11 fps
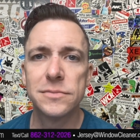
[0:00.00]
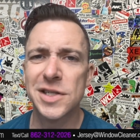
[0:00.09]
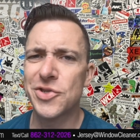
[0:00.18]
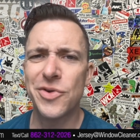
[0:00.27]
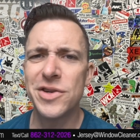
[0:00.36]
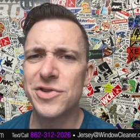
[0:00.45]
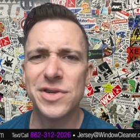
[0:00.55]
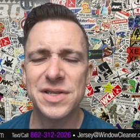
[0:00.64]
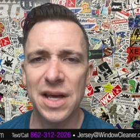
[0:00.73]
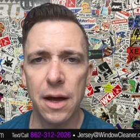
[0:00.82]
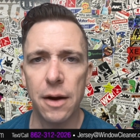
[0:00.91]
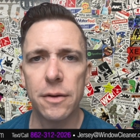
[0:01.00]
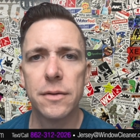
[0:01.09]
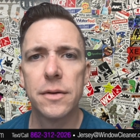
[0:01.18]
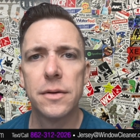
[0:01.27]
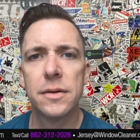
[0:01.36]
A stranger doesn't
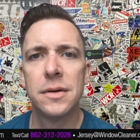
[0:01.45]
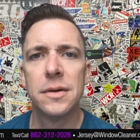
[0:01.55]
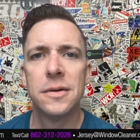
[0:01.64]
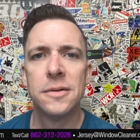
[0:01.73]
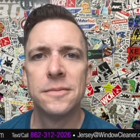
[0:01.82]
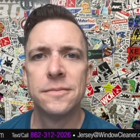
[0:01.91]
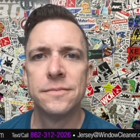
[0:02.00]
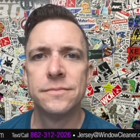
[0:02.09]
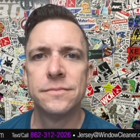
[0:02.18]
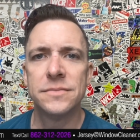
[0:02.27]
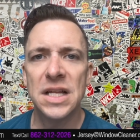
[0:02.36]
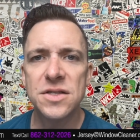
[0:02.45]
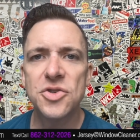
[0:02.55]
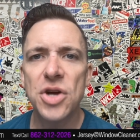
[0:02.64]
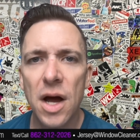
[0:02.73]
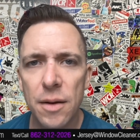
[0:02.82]
care. That's a
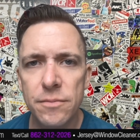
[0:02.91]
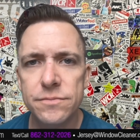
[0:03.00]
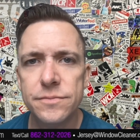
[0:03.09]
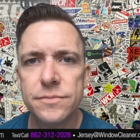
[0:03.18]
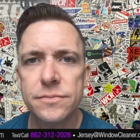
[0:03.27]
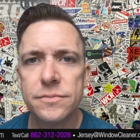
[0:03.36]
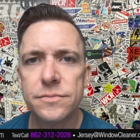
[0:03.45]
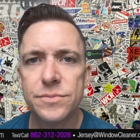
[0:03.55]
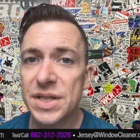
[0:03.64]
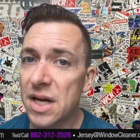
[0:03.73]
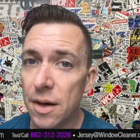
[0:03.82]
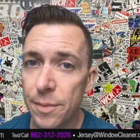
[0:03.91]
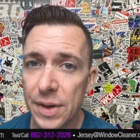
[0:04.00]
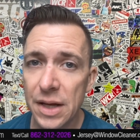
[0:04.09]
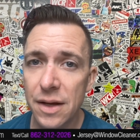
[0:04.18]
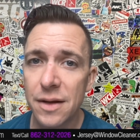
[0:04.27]
job. But the
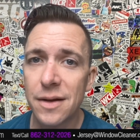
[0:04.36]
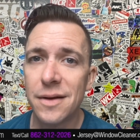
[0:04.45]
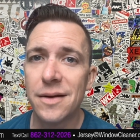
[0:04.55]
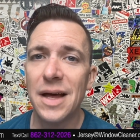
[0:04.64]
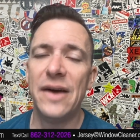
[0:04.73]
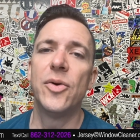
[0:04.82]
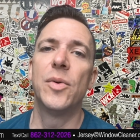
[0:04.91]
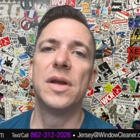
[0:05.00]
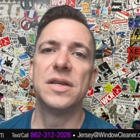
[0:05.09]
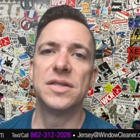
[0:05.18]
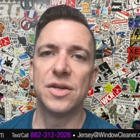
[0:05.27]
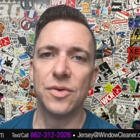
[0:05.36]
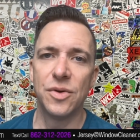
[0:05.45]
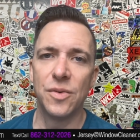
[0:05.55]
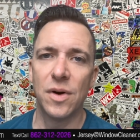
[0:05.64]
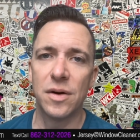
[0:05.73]
company, everyone needs to know
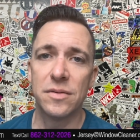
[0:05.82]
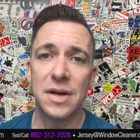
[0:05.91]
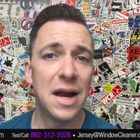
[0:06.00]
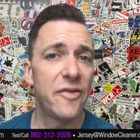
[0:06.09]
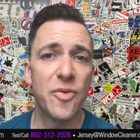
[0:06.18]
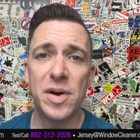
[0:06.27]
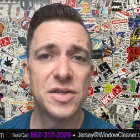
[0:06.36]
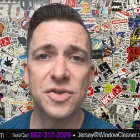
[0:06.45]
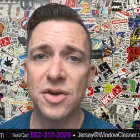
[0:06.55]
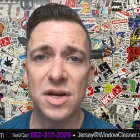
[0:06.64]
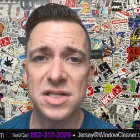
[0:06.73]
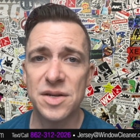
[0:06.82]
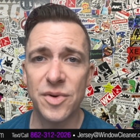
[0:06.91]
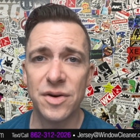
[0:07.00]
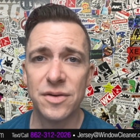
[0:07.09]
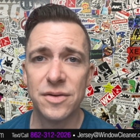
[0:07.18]
who you are. Not everybody's your
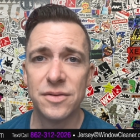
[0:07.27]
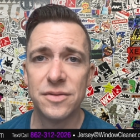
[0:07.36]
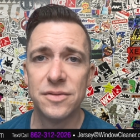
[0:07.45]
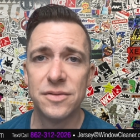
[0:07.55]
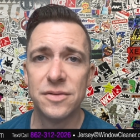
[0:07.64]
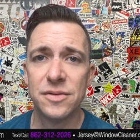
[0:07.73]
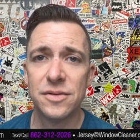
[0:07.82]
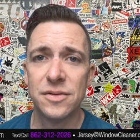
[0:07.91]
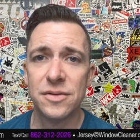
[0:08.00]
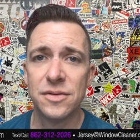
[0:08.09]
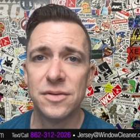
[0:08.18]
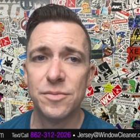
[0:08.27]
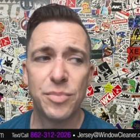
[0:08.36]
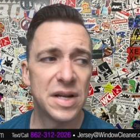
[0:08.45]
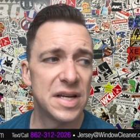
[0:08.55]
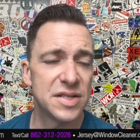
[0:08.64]
customer,
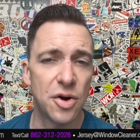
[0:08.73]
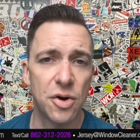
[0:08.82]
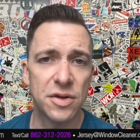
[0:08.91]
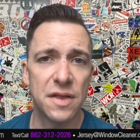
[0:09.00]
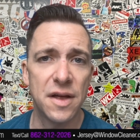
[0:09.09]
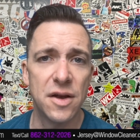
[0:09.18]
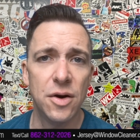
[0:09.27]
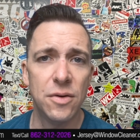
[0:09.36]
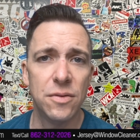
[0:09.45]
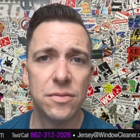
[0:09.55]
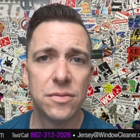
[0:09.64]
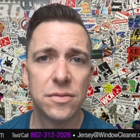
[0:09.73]
but it doesn't hurt that they know.